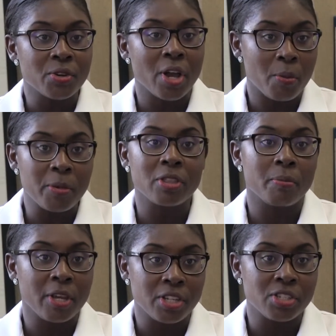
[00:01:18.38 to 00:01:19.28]
you're helping the
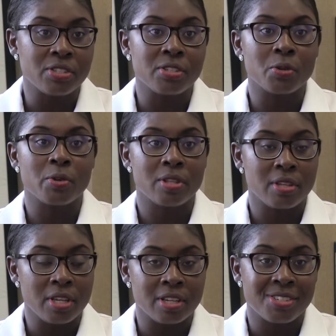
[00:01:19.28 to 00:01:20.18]
patient deal with
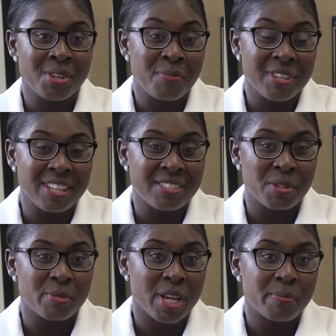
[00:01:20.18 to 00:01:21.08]
leakage, something that
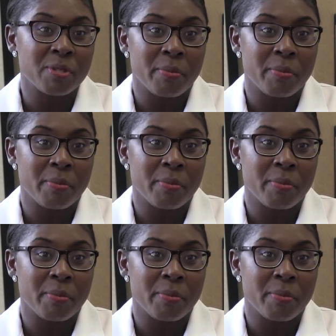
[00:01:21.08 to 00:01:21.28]
sometimes